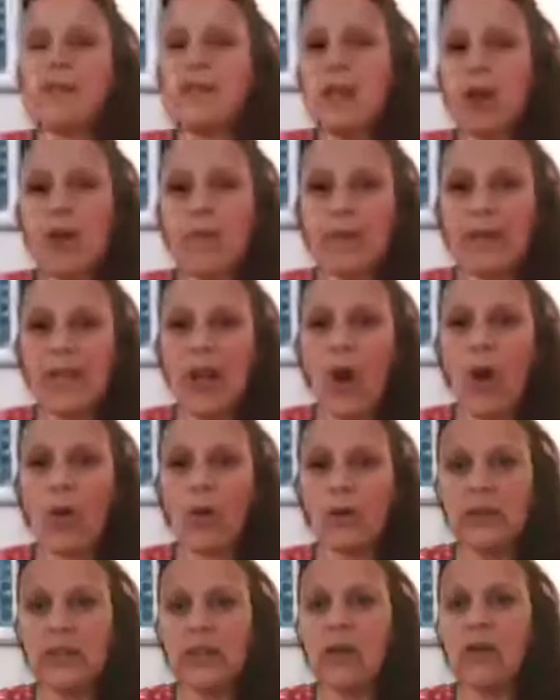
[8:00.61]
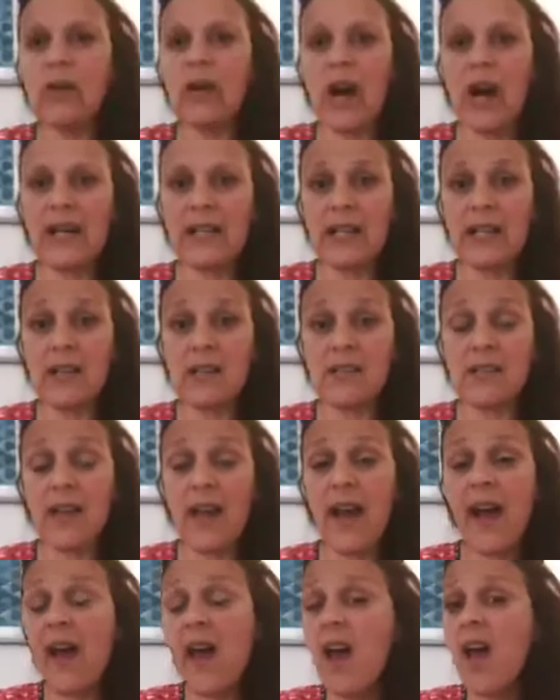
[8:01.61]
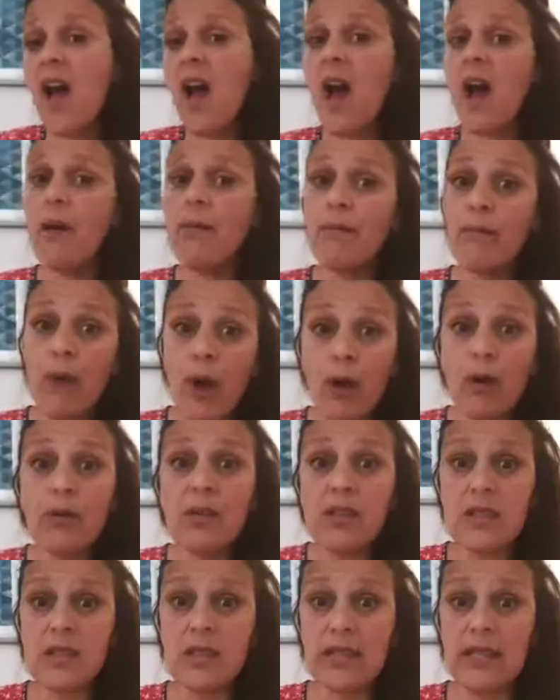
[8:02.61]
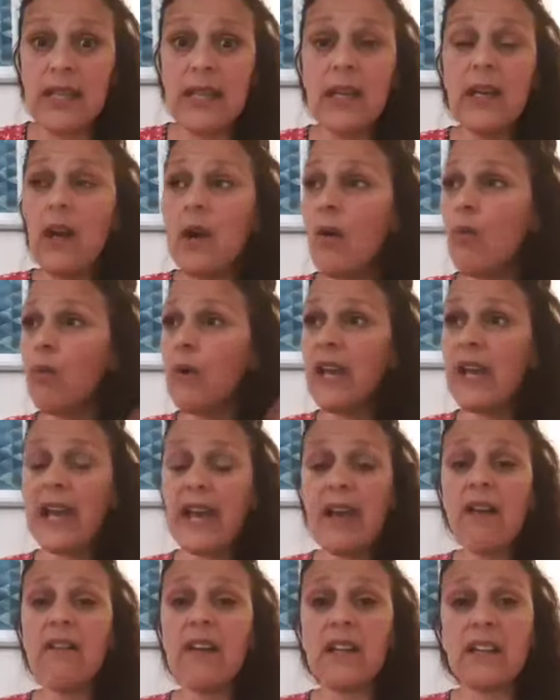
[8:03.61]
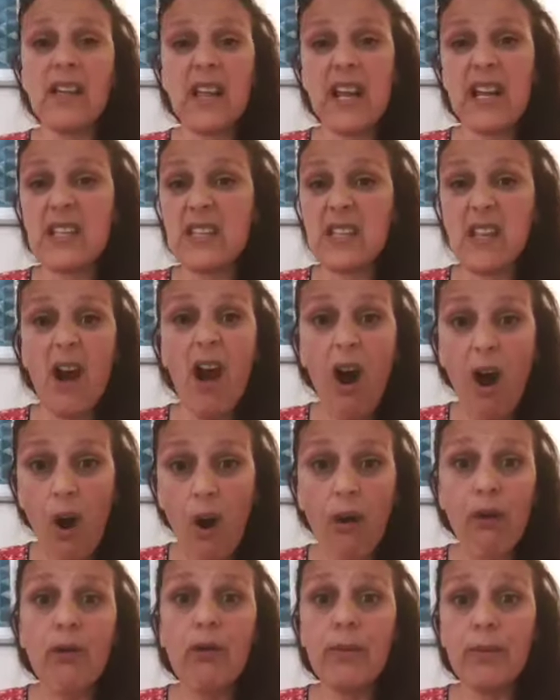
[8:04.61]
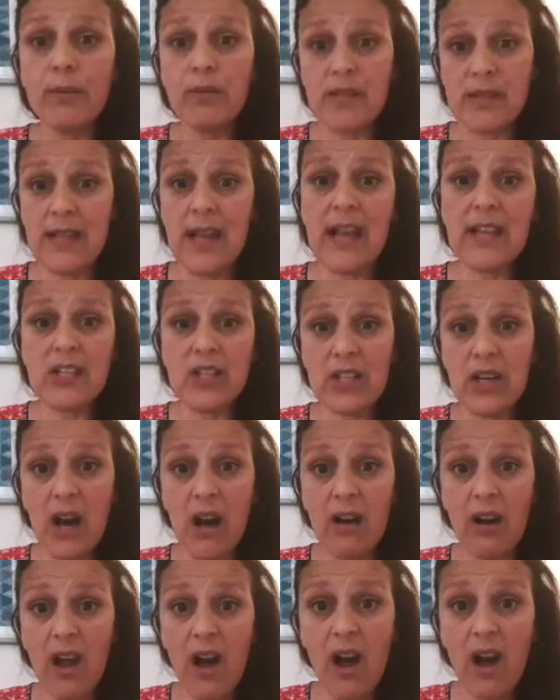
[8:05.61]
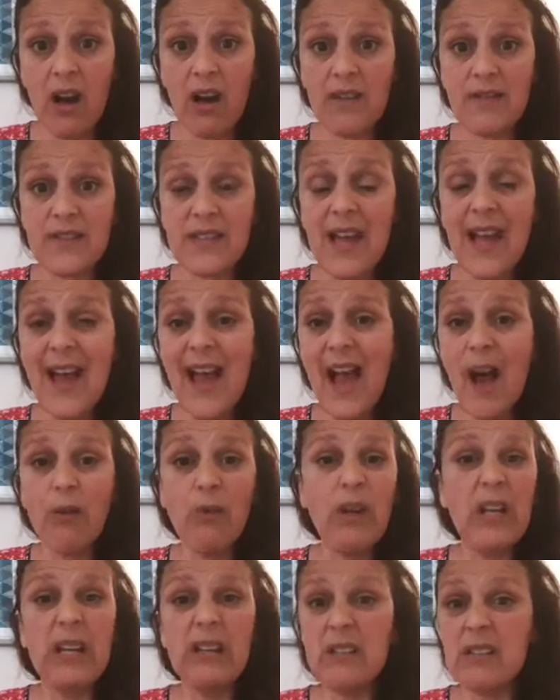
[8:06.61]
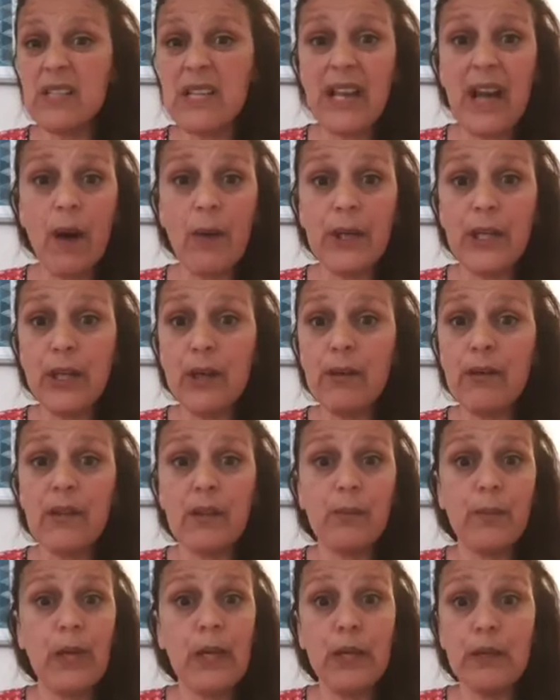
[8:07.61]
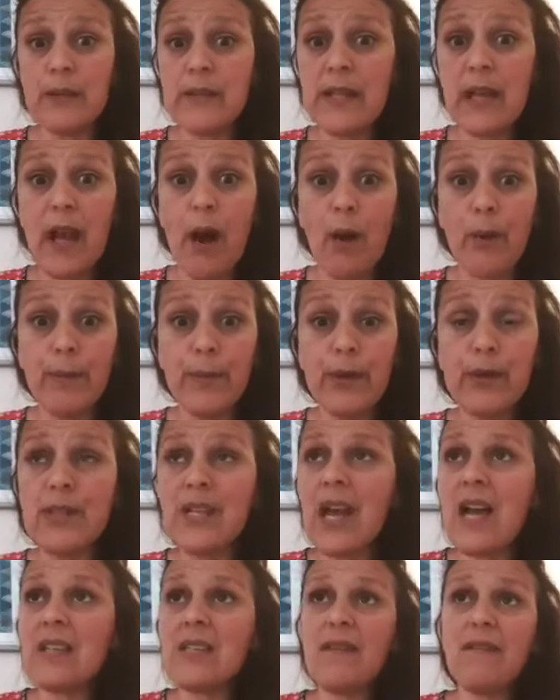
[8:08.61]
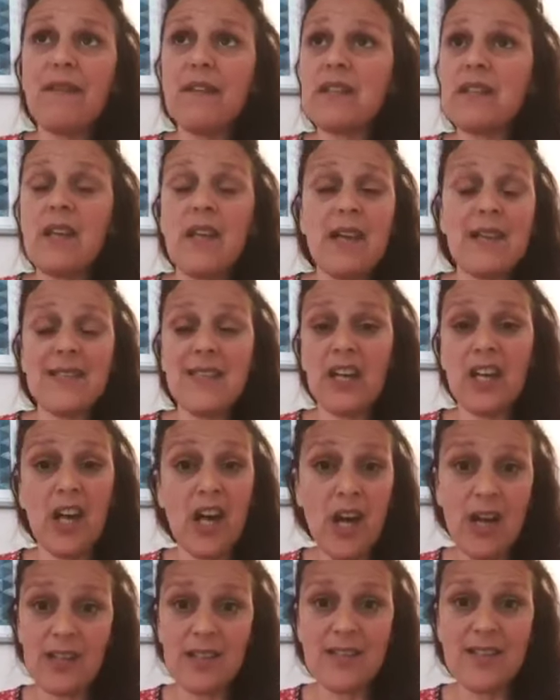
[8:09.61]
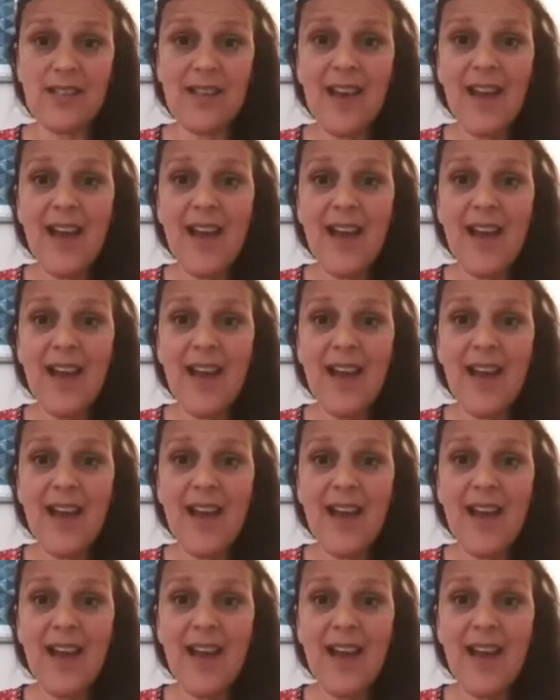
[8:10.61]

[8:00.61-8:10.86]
nobody holding or guiding us there. And mostly we're hearing that it's a horrible stage in our lives and we're losing our youth and we're losing our beauty as if it's a, it's a curse.